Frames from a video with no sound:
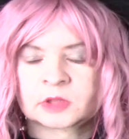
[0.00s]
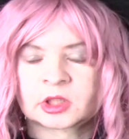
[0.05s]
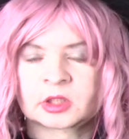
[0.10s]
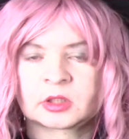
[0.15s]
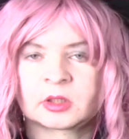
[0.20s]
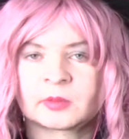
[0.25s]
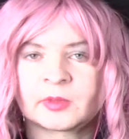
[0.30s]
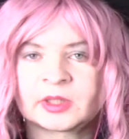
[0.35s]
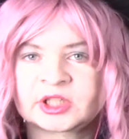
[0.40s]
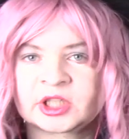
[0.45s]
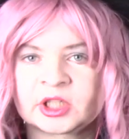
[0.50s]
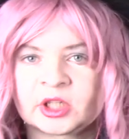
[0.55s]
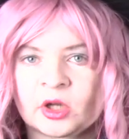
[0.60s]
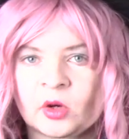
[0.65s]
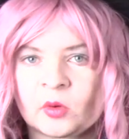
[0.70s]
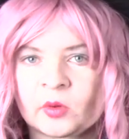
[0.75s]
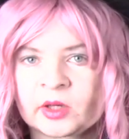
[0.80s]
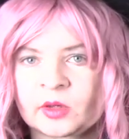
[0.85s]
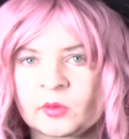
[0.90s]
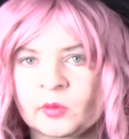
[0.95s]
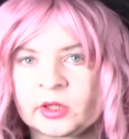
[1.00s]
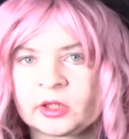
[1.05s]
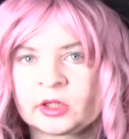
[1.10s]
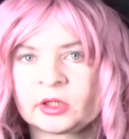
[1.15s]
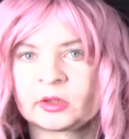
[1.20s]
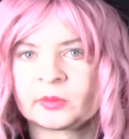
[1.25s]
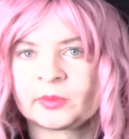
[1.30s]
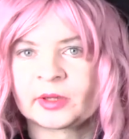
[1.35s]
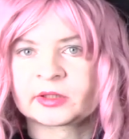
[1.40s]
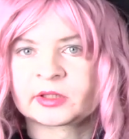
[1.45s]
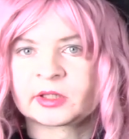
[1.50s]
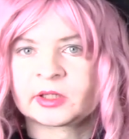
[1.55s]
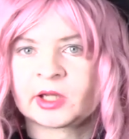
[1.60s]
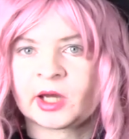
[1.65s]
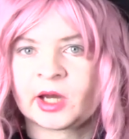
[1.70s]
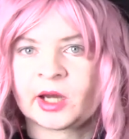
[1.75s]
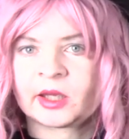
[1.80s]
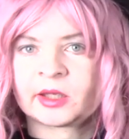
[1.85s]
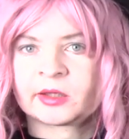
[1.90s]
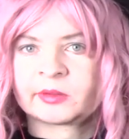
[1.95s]
Can you imagine knowing when you're about to
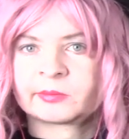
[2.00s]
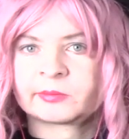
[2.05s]
die?